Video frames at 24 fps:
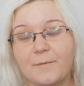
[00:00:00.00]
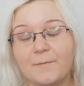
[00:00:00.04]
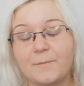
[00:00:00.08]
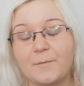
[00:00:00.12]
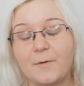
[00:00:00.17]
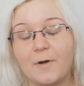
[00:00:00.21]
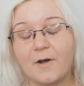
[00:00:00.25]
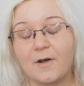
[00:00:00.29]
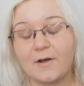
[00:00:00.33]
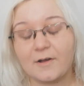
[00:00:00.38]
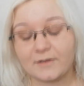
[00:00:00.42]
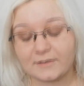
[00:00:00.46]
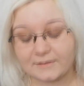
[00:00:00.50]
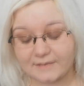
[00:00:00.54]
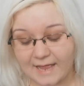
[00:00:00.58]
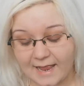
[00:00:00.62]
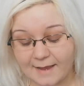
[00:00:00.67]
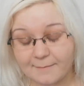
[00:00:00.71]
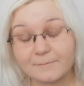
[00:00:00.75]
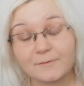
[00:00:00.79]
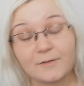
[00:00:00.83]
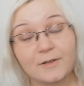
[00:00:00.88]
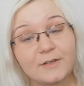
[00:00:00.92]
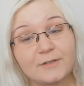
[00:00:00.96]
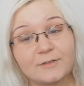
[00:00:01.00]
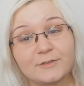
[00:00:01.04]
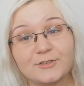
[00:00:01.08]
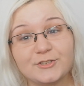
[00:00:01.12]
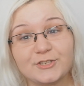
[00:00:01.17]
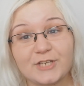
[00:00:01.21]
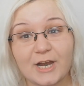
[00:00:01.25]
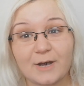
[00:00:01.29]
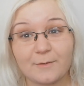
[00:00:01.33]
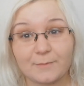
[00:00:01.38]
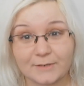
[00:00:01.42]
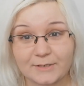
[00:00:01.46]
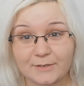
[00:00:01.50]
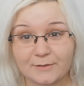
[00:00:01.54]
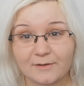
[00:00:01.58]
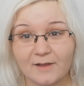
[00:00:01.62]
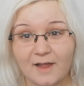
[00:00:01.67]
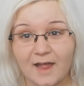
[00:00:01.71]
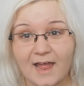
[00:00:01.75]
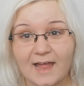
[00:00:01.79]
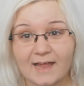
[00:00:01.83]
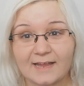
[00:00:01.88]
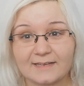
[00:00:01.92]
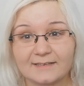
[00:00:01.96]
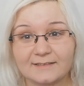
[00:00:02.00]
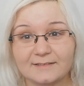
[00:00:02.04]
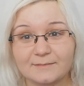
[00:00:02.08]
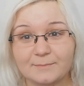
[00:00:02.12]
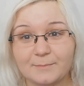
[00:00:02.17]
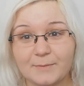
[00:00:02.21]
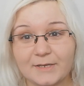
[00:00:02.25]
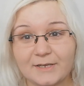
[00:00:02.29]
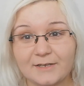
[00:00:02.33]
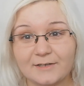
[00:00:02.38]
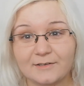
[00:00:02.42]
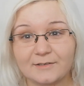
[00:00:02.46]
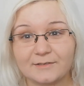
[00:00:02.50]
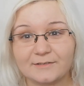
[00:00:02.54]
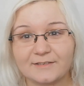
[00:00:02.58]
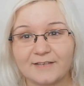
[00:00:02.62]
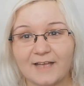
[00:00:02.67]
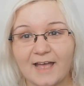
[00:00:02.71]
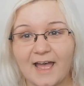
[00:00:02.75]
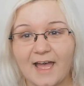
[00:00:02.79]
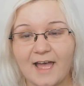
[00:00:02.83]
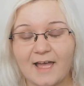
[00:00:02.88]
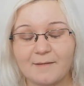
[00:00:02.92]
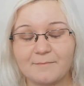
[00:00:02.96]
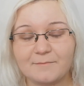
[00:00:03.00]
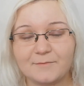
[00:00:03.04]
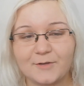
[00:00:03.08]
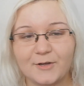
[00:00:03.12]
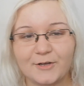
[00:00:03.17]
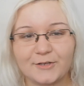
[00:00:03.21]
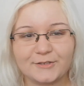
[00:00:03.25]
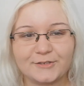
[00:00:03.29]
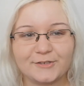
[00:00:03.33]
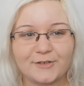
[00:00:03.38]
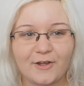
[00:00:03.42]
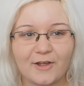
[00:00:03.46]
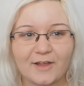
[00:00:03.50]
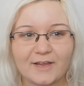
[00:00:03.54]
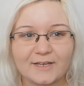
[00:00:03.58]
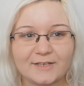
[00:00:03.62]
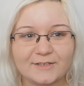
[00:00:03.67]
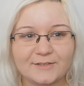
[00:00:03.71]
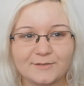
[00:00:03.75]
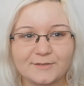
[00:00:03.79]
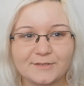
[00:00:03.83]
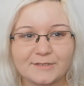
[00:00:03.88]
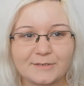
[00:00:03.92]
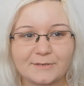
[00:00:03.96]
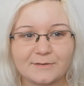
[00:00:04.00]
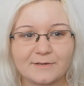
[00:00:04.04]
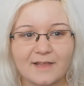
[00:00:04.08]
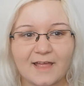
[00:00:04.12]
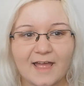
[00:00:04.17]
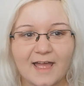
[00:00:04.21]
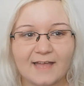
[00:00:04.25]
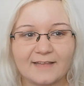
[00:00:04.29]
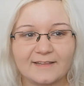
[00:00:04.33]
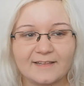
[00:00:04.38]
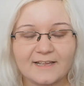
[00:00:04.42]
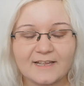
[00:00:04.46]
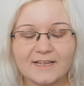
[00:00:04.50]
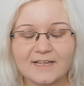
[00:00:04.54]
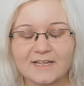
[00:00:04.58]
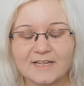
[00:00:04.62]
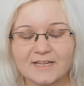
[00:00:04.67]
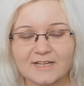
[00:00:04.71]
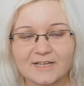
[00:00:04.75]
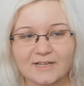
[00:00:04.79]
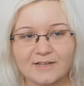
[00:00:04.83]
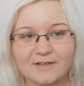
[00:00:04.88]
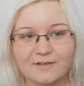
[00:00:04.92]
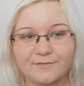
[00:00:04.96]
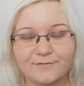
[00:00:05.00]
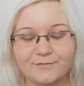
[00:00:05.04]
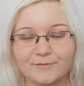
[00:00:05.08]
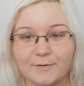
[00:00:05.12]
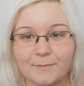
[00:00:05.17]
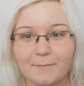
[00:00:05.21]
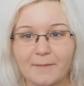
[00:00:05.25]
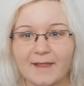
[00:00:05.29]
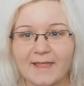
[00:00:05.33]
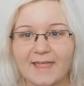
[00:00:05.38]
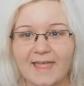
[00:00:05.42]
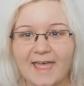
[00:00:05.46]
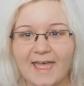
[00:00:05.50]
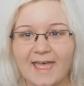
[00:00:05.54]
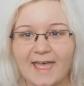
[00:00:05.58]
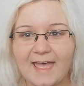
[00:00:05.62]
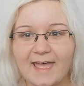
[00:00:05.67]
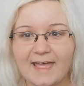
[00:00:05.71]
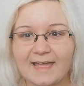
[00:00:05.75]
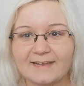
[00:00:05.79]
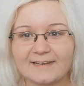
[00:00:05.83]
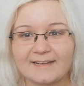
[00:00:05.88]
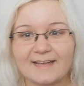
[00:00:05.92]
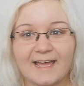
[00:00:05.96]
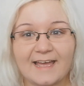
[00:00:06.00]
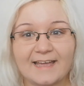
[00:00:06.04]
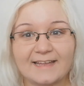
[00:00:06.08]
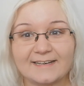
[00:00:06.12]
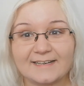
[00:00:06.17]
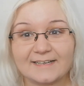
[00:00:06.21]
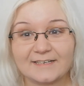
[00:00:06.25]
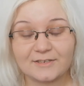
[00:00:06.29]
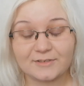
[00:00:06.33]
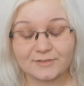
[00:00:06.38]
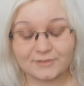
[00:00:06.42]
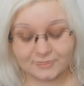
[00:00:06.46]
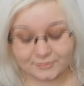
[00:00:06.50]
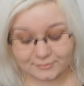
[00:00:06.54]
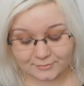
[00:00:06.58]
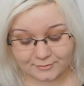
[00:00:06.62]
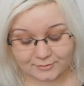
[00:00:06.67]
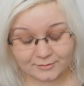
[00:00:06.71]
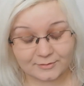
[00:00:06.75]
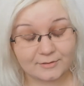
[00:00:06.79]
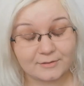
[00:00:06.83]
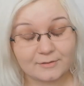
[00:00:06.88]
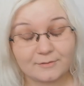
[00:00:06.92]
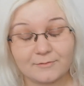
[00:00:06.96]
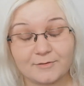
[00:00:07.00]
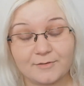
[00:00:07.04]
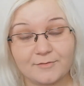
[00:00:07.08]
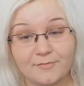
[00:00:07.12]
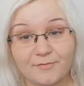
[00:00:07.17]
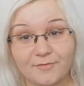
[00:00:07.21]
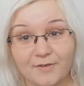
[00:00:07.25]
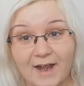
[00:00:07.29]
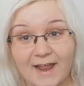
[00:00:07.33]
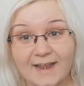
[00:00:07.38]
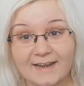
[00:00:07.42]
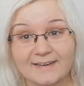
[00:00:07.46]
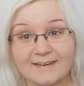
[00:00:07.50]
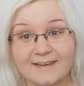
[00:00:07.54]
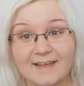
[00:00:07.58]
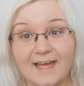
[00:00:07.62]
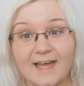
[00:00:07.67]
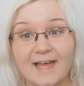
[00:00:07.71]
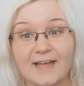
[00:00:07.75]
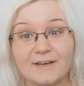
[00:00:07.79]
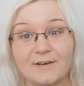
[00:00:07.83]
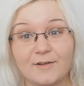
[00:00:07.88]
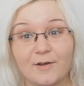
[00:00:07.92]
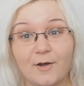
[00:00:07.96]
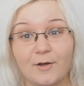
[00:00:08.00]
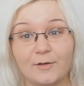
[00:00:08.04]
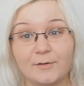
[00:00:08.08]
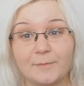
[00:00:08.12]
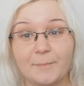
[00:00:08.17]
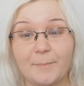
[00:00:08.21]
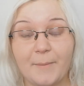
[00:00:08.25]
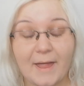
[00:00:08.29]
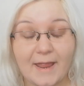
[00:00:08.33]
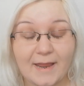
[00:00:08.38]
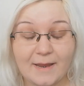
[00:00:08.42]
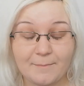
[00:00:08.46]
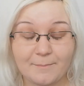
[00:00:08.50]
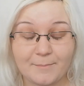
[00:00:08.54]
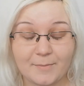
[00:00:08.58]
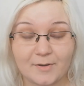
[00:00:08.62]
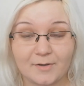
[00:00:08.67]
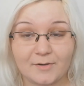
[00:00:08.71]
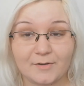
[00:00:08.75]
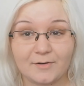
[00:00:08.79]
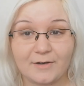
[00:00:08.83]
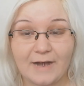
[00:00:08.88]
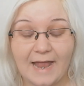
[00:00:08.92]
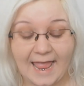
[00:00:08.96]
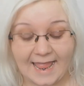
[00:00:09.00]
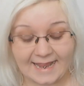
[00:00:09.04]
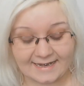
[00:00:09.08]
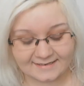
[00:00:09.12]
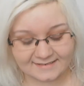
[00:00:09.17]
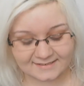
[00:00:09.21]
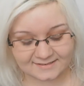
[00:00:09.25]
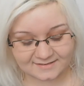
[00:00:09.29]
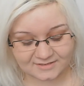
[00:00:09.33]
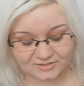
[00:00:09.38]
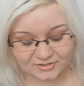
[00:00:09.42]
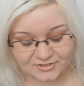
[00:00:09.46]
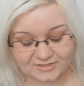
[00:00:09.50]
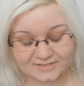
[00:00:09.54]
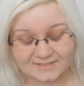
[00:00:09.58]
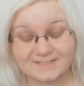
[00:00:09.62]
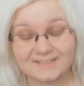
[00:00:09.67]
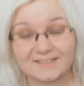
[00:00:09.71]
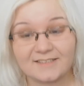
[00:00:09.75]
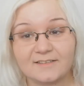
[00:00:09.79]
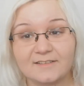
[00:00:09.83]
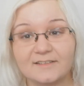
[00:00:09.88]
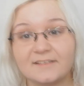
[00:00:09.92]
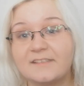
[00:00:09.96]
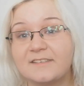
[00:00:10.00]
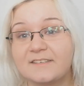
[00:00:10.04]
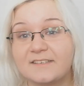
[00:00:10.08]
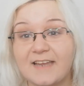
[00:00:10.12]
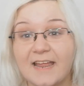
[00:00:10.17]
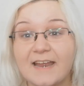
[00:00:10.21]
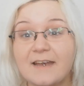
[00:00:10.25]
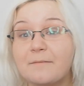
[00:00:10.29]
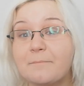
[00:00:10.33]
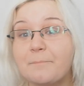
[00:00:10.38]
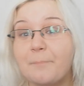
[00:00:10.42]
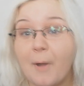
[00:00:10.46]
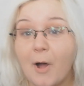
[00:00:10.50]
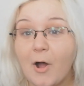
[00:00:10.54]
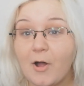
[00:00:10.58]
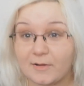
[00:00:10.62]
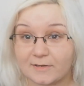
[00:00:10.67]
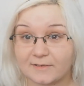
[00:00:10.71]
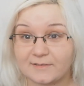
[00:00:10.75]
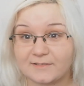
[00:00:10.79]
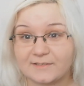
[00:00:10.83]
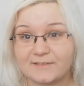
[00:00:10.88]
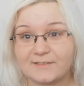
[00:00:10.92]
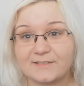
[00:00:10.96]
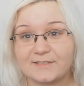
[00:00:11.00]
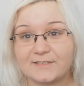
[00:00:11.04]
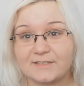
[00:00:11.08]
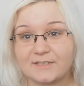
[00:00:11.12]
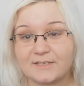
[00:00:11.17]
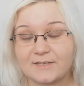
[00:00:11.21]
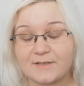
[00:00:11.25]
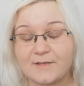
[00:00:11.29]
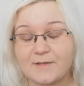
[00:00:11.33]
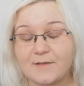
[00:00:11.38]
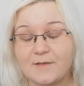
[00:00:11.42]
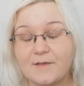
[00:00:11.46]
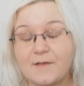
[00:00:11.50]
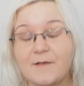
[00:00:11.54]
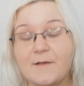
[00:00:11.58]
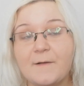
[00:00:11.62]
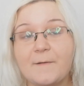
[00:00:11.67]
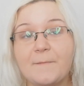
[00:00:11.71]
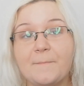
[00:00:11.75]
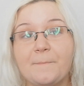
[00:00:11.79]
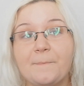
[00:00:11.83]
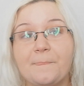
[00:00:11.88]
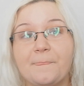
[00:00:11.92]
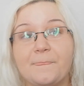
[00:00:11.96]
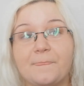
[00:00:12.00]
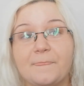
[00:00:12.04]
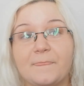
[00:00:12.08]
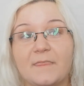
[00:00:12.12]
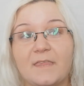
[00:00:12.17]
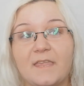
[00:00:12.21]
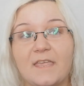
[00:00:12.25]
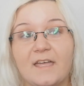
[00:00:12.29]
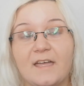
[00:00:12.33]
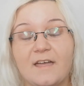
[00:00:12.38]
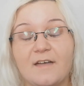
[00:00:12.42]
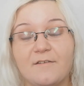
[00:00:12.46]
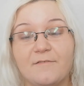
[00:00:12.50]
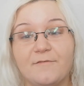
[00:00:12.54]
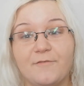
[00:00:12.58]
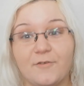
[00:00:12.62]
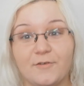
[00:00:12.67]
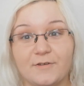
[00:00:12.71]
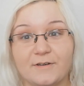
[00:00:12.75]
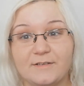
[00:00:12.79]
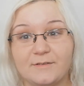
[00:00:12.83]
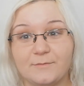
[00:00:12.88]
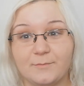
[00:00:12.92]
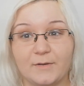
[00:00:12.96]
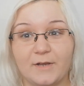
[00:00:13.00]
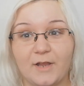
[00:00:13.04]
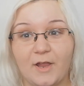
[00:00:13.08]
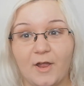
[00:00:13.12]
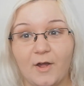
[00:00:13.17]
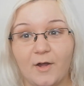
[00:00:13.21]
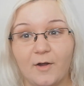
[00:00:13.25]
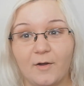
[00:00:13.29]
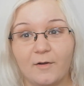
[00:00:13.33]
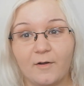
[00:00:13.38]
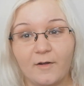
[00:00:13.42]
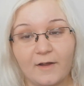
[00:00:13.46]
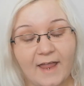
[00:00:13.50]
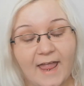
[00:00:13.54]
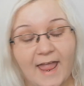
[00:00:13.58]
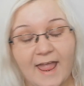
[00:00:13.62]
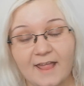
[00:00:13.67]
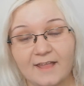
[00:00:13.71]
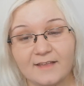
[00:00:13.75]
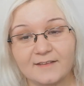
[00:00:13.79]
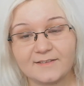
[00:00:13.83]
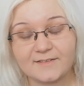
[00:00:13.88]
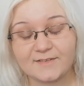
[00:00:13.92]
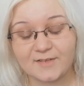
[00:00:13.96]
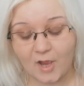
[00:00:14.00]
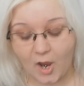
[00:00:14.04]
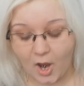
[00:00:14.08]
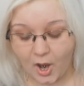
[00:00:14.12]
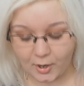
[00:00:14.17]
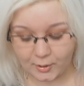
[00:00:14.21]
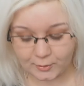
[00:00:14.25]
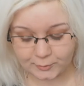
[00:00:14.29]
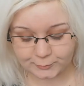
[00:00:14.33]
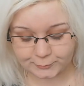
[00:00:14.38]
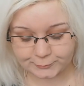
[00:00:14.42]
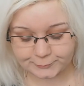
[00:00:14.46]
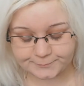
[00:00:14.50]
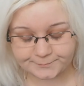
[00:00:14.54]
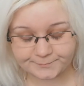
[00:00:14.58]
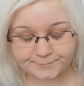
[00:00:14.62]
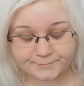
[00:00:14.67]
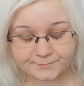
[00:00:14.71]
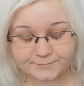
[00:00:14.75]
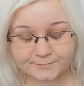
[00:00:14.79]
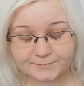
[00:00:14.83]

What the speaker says: what I'm going to share with you guys, because I'm not going to do that from my head. I needed to rewrite that on a paper, and this is just 10 points for this video, okay? So